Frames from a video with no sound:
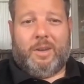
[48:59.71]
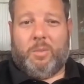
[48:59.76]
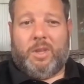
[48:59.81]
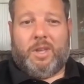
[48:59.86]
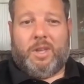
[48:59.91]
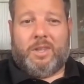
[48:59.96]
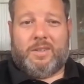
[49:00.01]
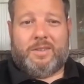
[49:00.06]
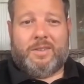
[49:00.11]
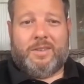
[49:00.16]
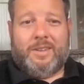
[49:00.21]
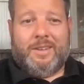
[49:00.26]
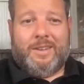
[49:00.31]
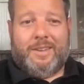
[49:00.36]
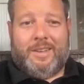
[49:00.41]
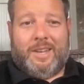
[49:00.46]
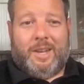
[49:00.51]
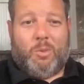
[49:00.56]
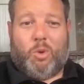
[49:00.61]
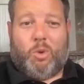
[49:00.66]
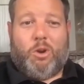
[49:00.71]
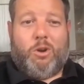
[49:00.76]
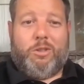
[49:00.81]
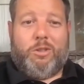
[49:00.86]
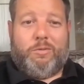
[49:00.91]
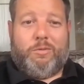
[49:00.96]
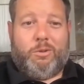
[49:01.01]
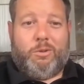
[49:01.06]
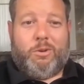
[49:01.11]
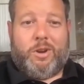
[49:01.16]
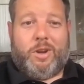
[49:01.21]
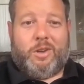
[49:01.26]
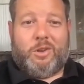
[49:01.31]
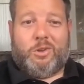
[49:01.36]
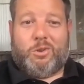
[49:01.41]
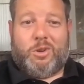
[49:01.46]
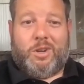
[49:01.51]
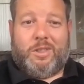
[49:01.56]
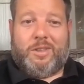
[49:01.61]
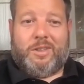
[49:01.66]
I mean, and we're all in the flooring
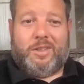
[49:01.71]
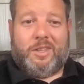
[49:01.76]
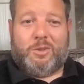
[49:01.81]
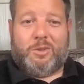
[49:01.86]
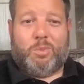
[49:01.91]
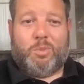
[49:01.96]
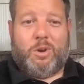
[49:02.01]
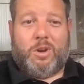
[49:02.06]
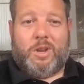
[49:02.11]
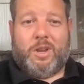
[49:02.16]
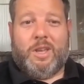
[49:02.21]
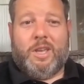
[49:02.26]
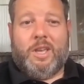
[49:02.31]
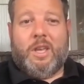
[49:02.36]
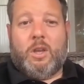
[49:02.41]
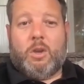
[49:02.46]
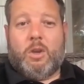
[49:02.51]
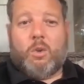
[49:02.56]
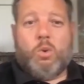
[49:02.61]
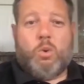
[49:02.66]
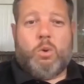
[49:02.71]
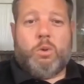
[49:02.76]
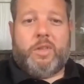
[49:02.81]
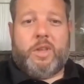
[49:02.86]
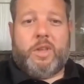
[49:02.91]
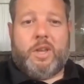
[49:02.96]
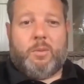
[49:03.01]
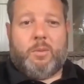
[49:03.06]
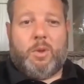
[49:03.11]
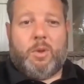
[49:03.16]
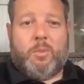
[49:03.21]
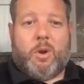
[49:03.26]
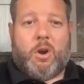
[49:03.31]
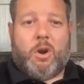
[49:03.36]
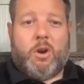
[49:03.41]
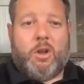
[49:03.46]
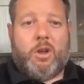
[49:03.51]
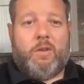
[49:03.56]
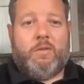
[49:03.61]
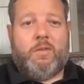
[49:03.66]
industry. I think that's a pretty cool thing to be
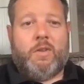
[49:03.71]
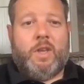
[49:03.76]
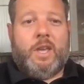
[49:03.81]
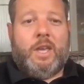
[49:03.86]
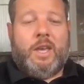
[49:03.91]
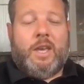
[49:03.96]
part of.